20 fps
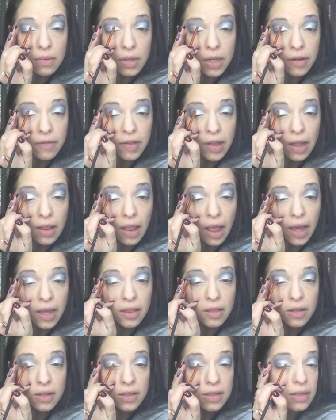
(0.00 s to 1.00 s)
And if that
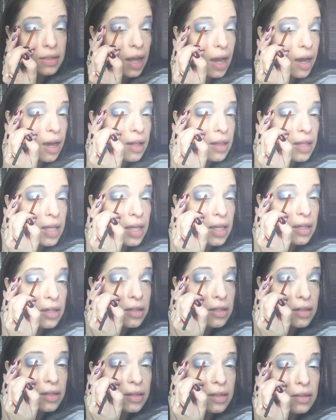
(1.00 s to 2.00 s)
line looks not
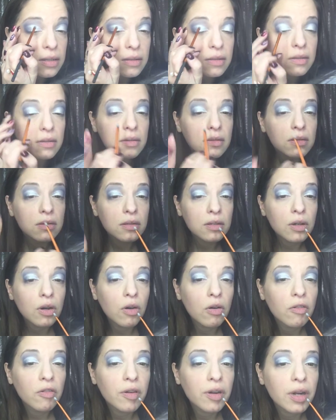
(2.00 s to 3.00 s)
clean, just
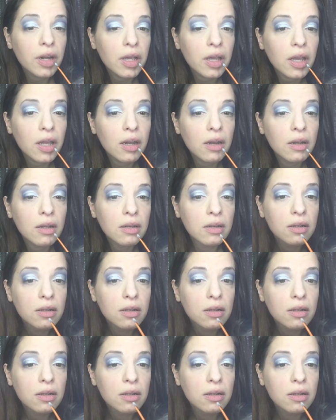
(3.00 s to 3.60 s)
go over it again.